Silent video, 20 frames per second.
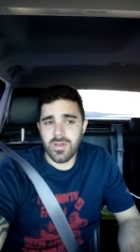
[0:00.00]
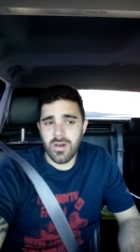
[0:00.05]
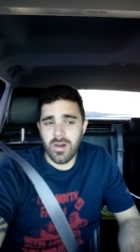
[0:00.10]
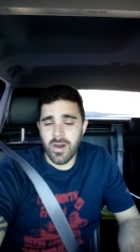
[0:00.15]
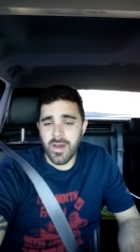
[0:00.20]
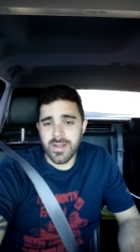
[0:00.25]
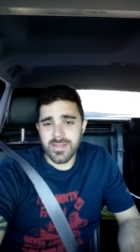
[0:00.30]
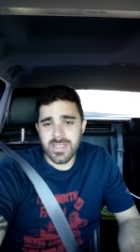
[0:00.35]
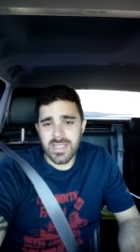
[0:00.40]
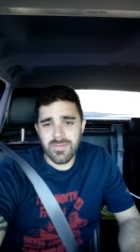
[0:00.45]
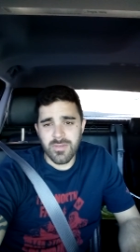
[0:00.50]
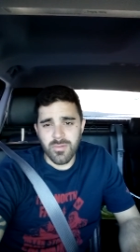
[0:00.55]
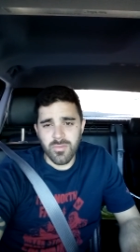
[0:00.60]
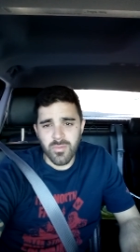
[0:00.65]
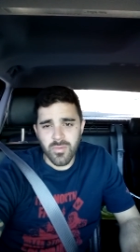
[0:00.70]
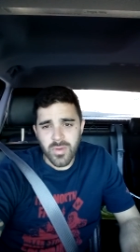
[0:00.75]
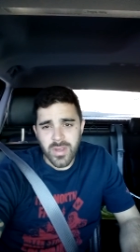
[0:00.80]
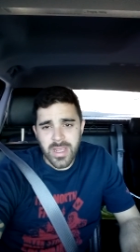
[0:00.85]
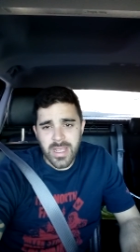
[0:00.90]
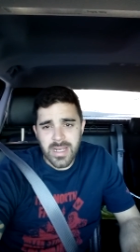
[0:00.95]
honestly, if you
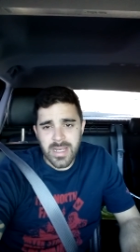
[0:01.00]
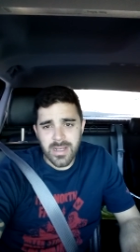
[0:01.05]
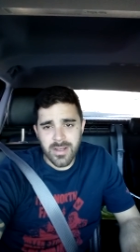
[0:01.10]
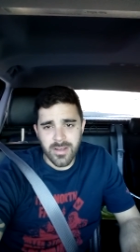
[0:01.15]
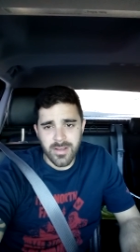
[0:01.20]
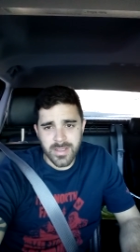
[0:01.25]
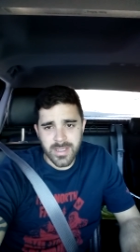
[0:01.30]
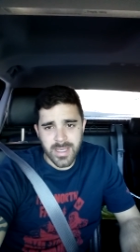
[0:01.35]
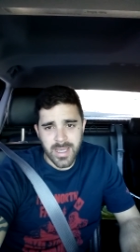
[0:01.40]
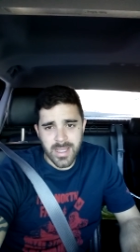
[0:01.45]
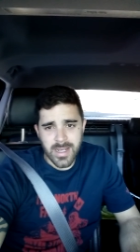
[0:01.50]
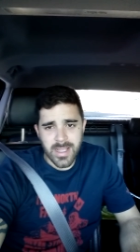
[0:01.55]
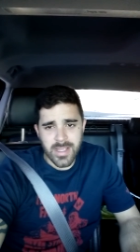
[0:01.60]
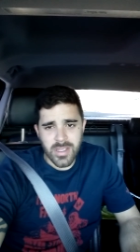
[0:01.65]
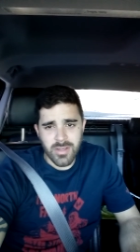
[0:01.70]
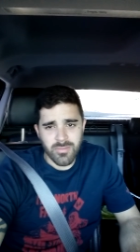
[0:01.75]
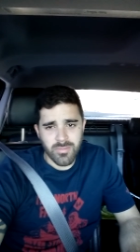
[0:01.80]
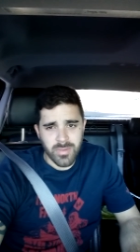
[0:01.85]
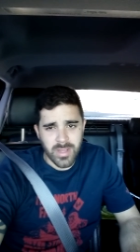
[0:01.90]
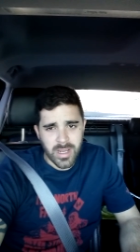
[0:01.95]
really look at it and
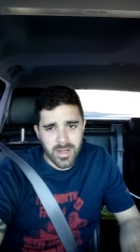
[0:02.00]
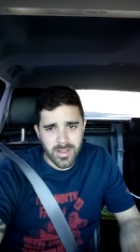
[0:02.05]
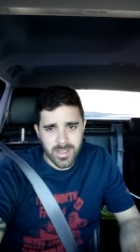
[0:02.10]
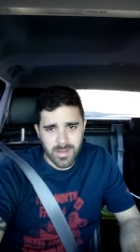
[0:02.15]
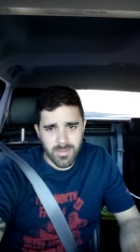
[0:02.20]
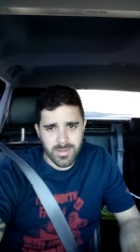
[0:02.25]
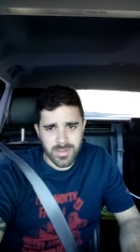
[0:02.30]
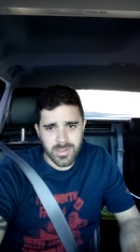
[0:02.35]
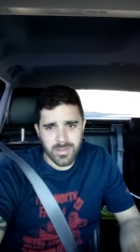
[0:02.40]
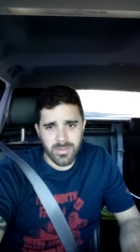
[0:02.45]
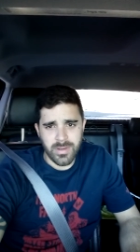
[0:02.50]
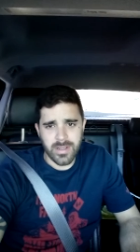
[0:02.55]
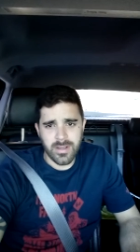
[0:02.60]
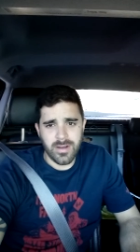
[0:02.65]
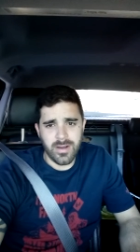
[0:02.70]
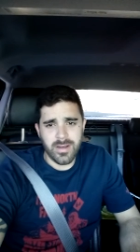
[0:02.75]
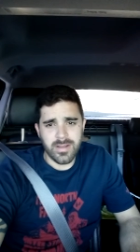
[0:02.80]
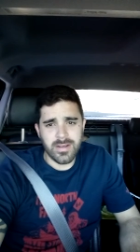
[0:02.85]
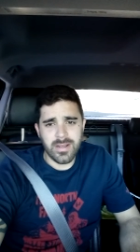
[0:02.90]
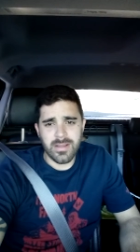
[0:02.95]
you really look at what's going
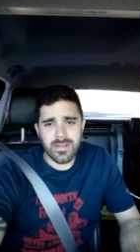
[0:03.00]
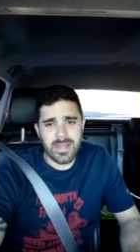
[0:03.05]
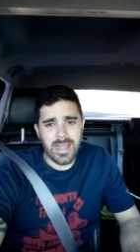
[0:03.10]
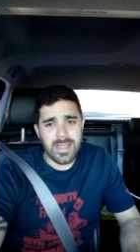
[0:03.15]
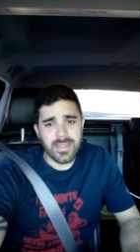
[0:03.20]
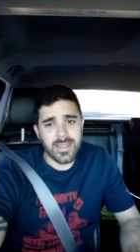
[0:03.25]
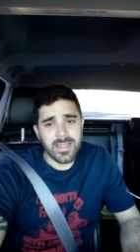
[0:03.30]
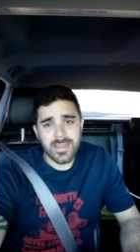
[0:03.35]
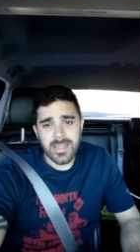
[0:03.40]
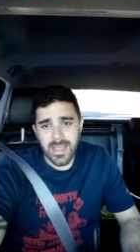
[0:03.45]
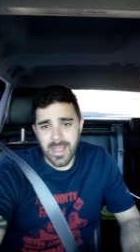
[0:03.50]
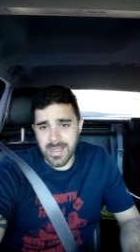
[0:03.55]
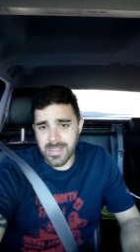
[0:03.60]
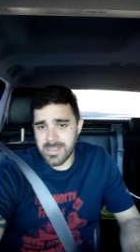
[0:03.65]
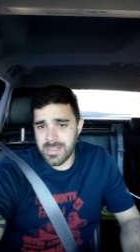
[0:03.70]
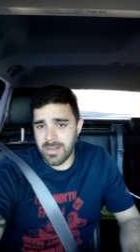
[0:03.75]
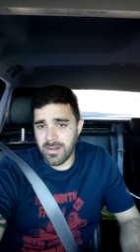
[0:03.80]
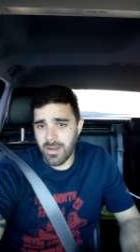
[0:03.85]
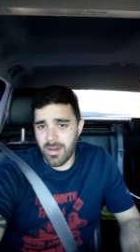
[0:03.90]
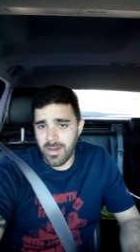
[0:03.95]
on, I think they
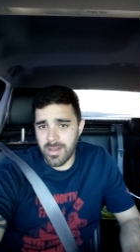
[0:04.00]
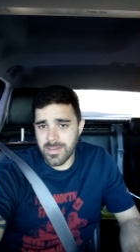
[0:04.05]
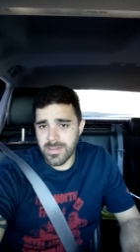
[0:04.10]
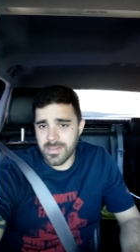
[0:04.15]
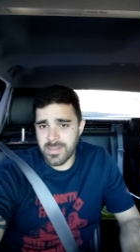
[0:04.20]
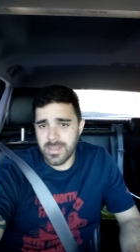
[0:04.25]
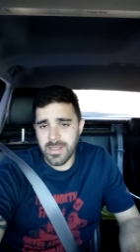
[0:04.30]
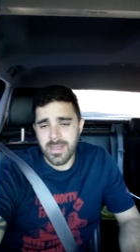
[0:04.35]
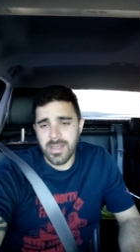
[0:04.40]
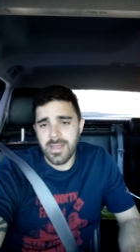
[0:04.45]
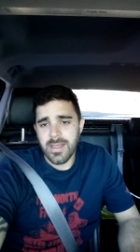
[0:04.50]
actually lost.